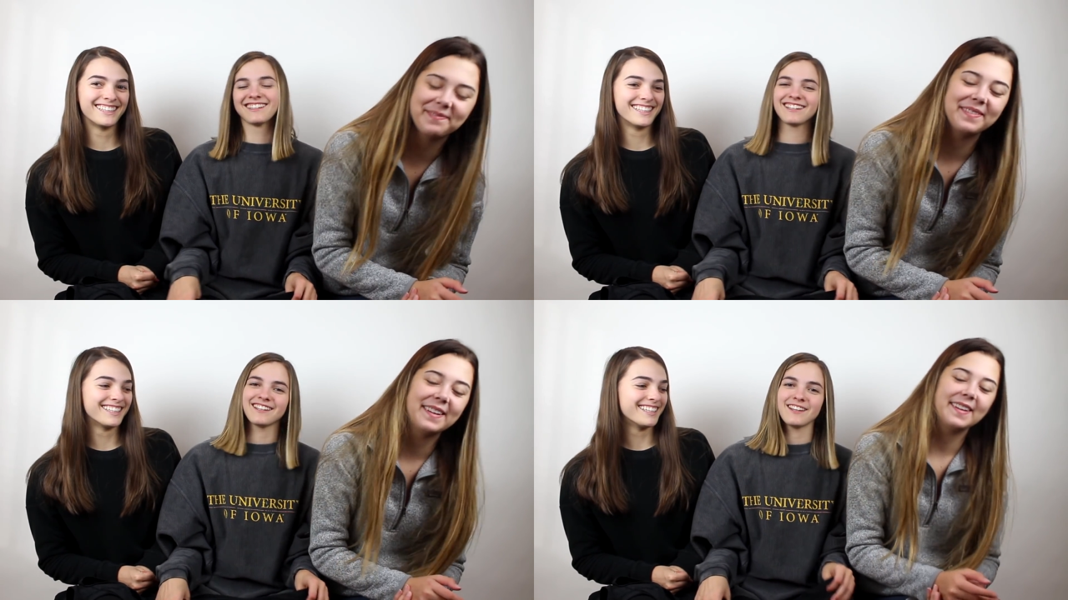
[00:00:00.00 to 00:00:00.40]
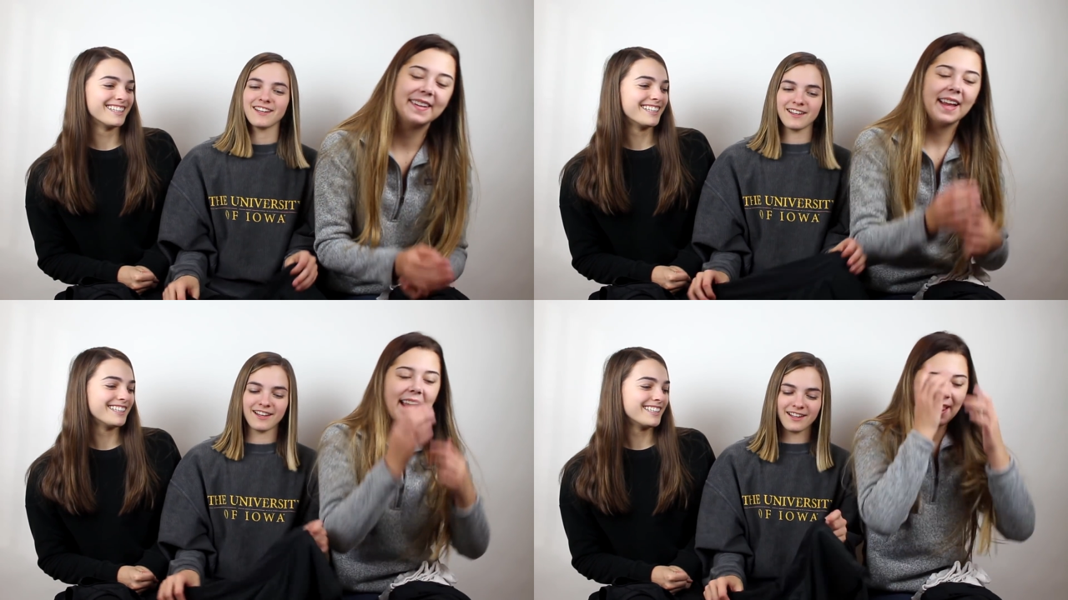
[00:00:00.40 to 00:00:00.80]
Speaker 1: them.
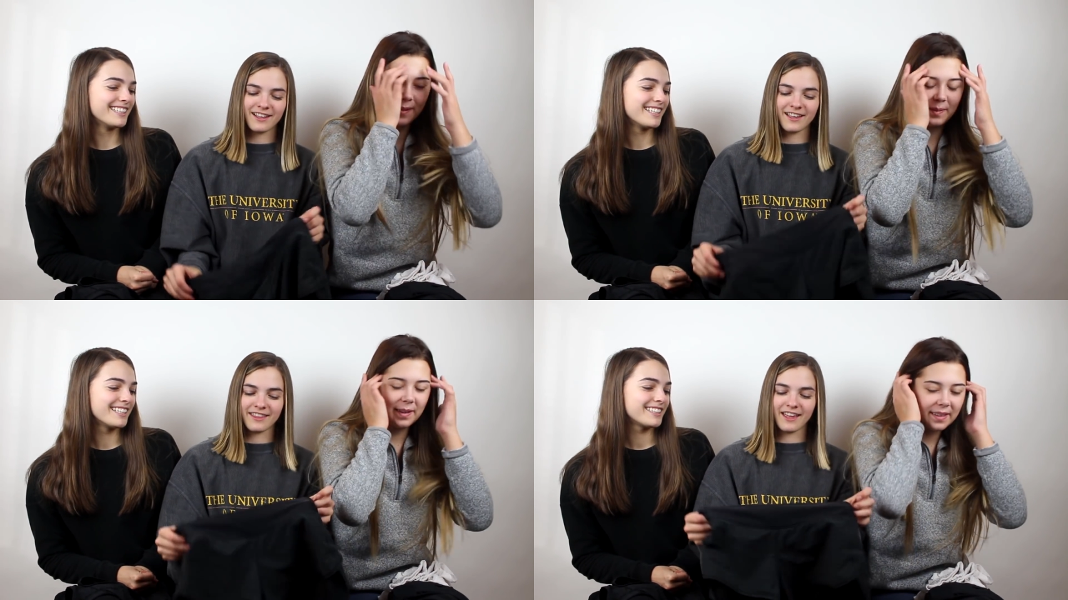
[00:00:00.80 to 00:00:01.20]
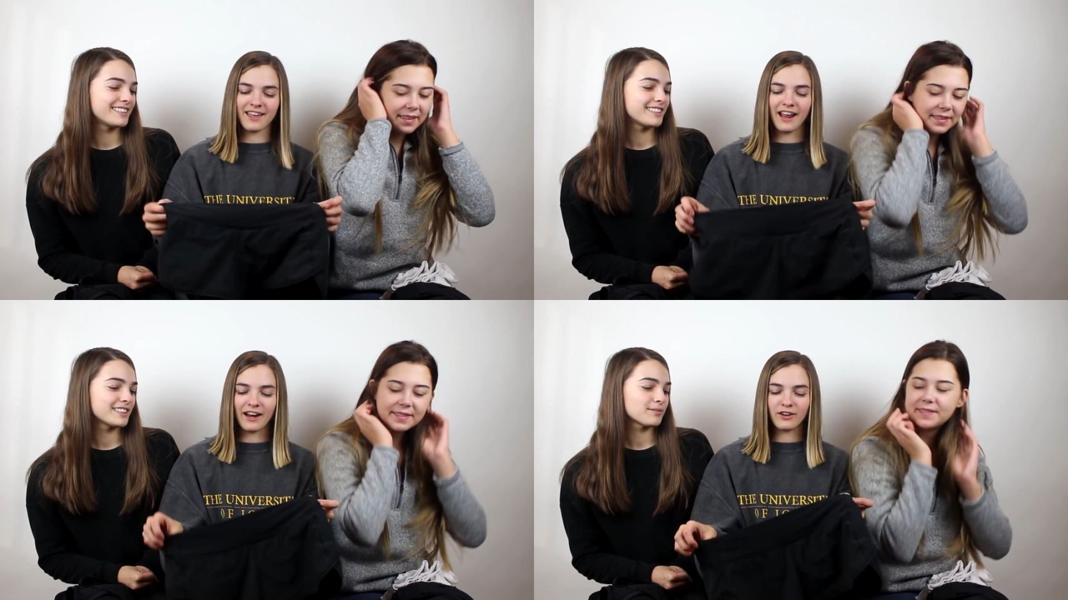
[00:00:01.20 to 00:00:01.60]
Oh. And
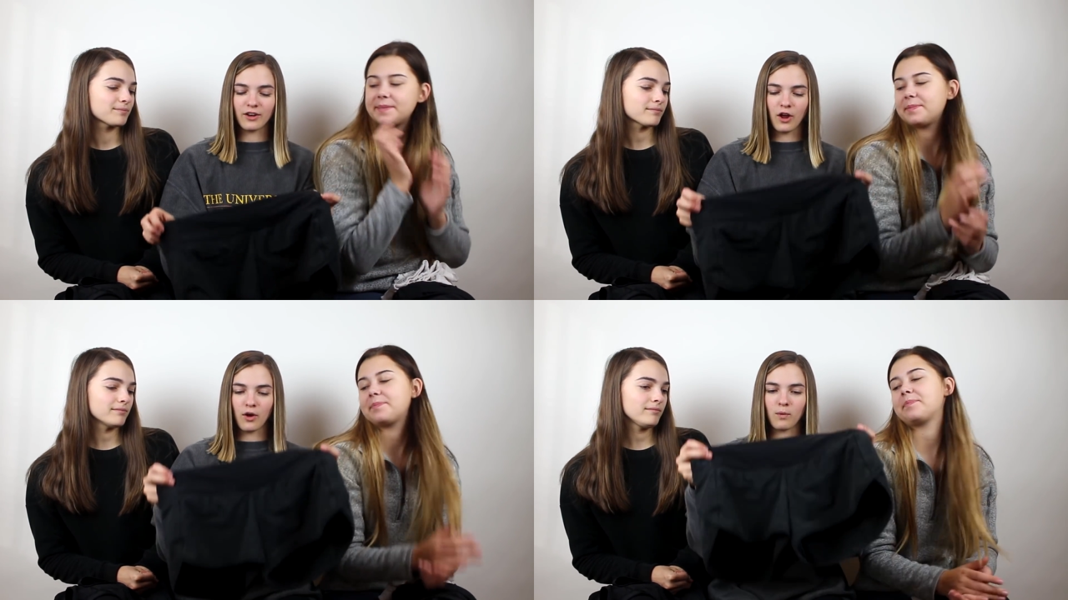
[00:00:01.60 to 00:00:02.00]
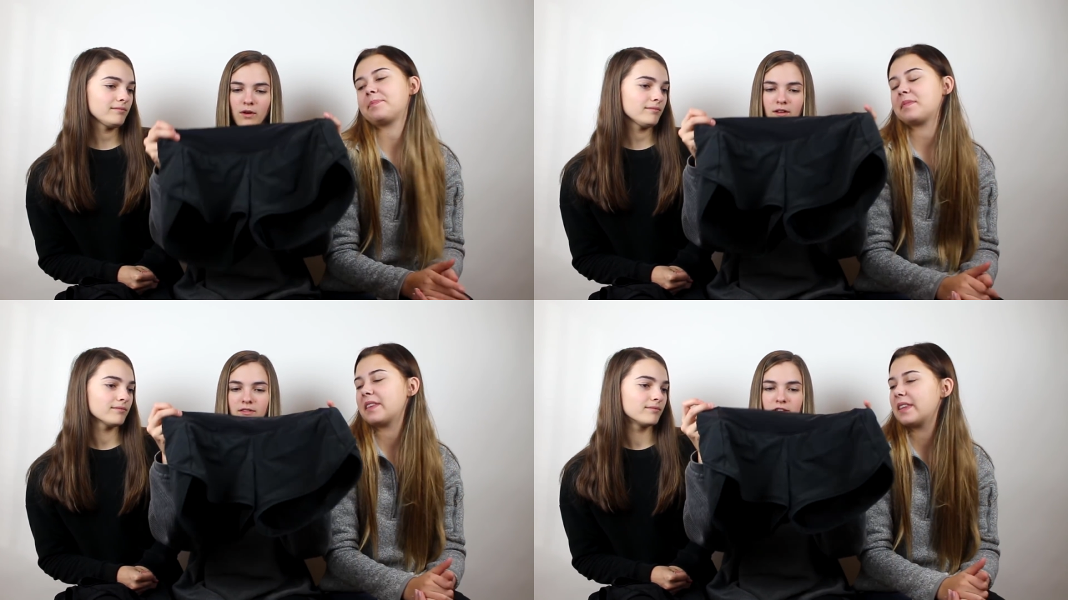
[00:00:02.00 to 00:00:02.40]
then, I don't know,